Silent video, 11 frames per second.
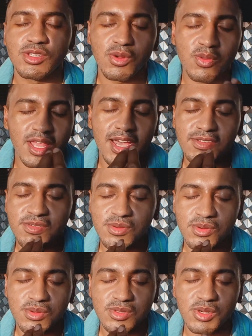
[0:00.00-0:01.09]
Don't laugh.
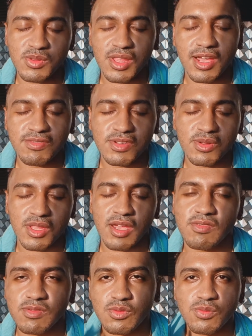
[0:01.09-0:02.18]
Ooh, don't laugh. Don't
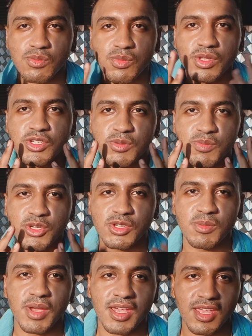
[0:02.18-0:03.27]
laugh. Push
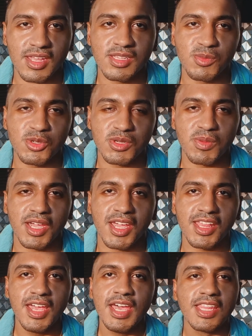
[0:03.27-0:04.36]
it back in. Push it back
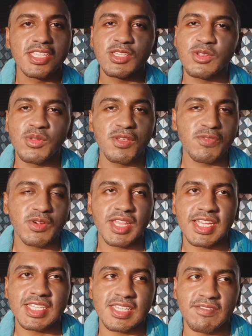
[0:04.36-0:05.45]
in. This is only for,
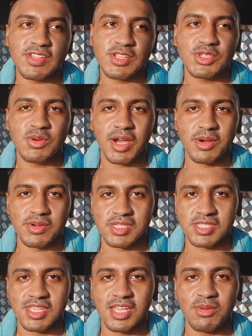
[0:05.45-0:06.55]
like, 72
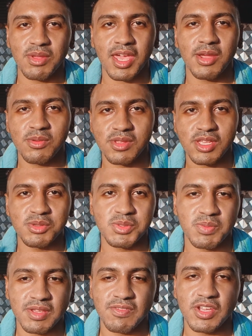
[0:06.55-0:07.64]
hours that you can't really
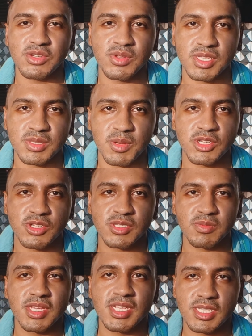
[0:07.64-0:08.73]
use big facial
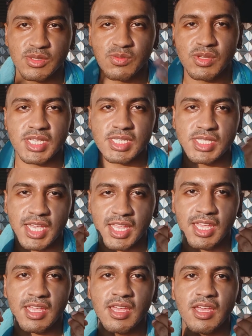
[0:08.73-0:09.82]
expressions because it's really
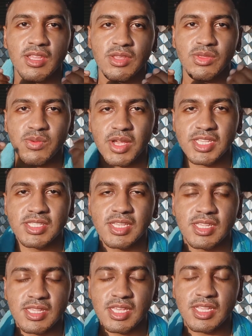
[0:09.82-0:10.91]
setting the threads,
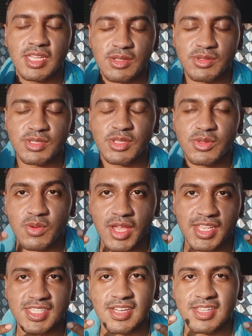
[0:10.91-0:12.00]
the needles. The
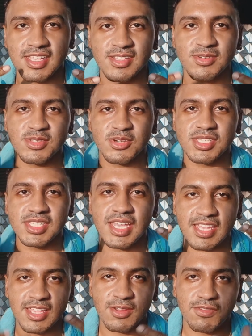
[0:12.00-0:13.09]
threads, not needles, are
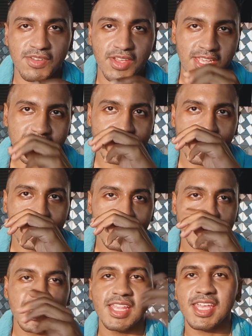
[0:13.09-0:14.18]
setting your face.
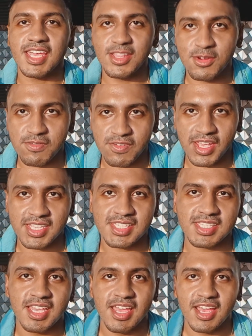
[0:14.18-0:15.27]
Setting in your
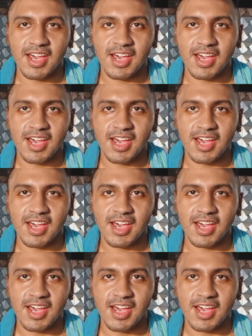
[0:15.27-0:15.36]
face.